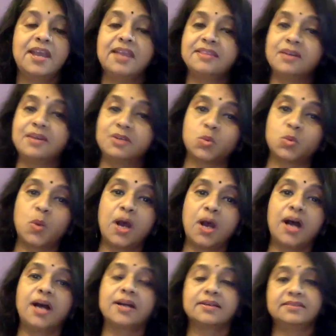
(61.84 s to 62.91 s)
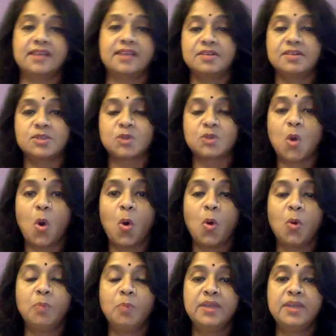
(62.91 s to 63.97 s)
There is work, there is
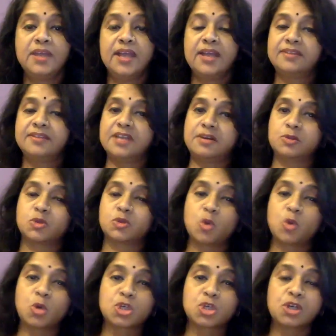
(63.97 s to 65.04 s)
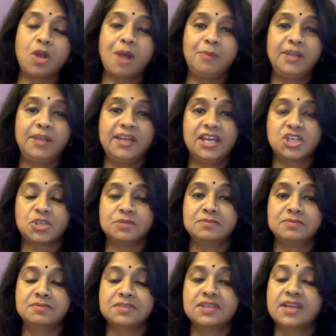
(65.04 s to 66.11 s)
home, there is social
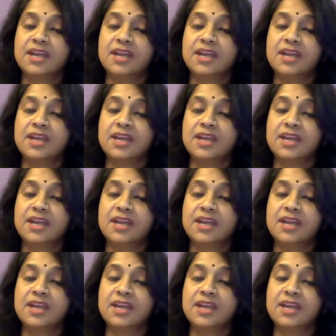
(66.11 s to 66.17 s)
obligations,